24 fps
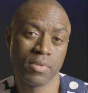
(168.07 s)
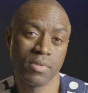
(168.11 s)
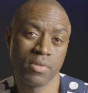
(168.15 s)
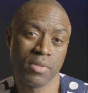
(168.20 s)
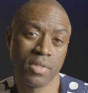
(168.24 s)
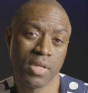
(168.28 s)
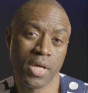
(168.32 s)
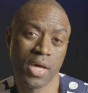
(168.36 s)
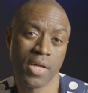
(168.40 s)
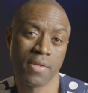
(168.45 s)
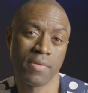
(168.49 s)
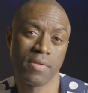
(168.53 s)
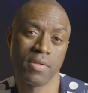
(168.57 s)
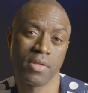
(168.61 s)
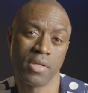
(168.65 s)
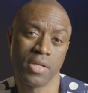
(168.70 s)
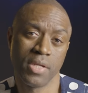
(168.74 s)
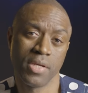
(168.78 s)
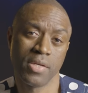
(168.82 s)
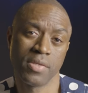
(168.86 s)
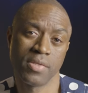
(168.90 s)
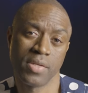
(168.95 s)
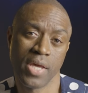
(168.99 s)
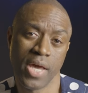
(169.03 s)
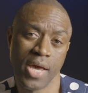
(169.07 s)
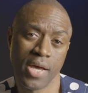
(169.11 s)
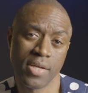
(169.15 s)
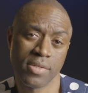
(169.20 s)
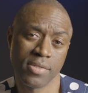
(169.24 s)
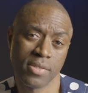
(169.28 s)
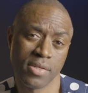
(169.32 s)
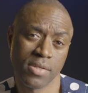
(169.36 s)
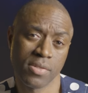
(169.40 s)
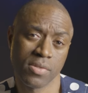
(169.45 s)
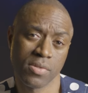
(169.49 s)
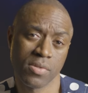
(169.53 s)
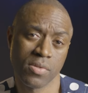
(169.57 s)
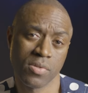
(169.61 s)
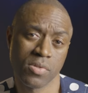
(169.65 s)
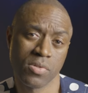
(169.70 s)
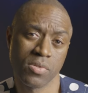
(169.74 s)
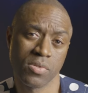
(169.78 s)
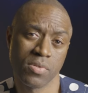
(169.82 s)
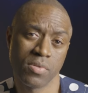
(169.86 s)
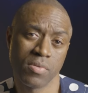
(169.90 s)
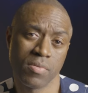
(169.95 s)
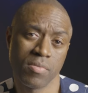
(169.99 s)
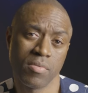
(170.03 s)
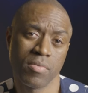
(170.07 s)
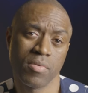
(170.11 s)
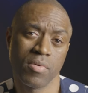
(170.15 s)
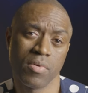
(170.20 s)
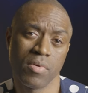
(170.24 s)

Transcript: that his ancestors